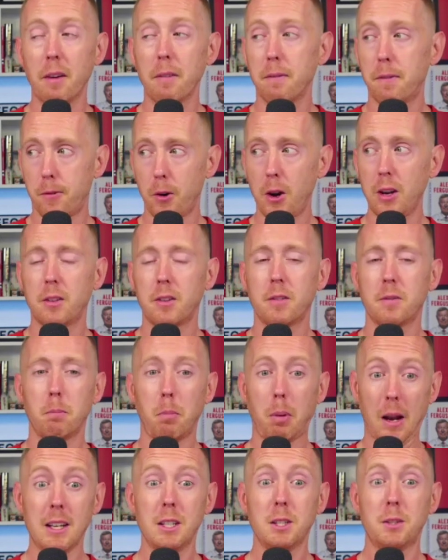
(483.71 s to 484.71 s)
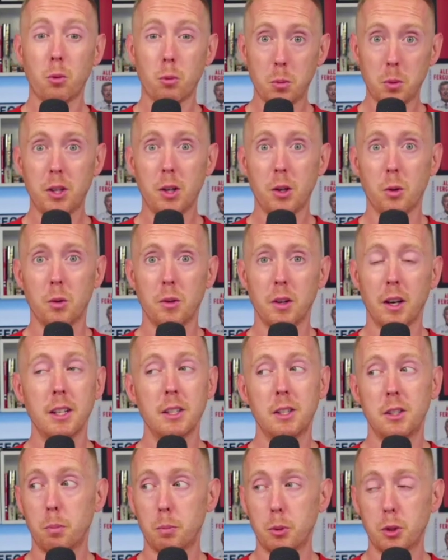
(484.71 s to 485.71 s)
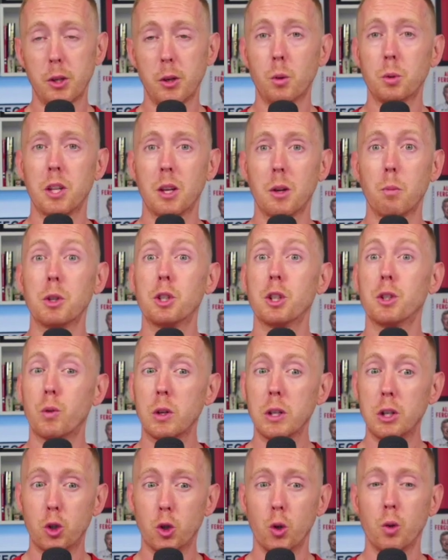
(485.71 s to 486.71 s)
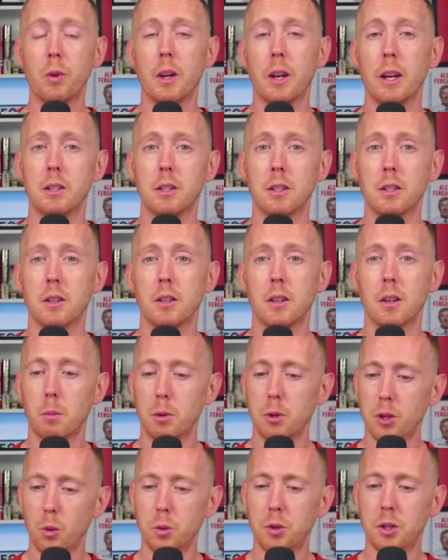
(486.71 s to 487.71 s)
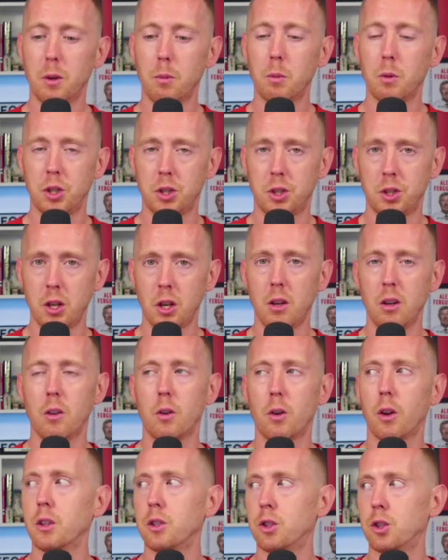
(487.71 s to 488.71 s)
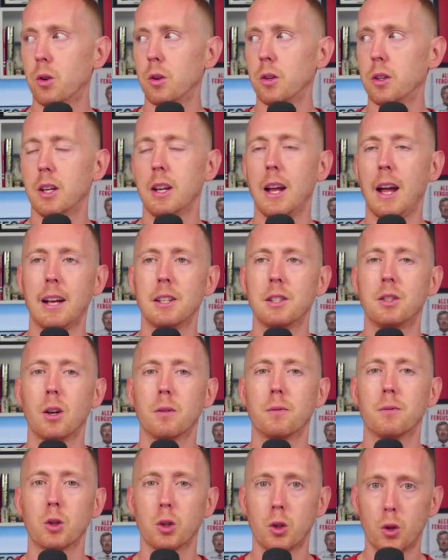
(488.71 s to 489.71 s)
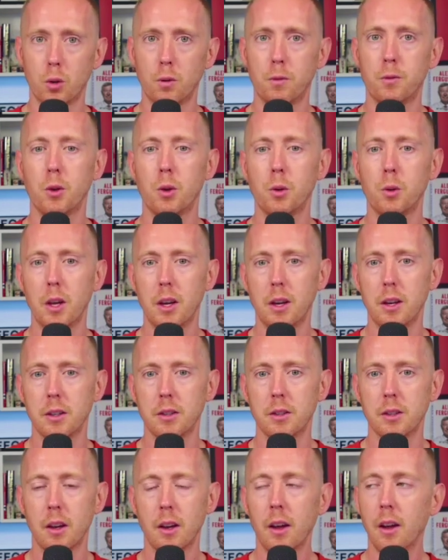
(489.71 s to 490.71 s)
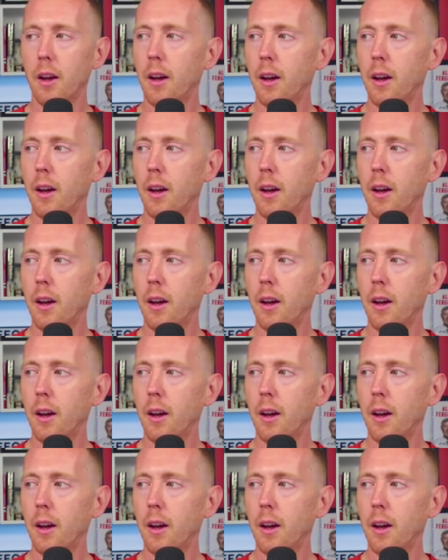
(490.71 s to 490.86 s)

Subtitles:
And Fred plays for Brazil. And this is a Brazil team which is rejuvenated. A Brazil team which is certainly looking stronger than it has done for a good few years.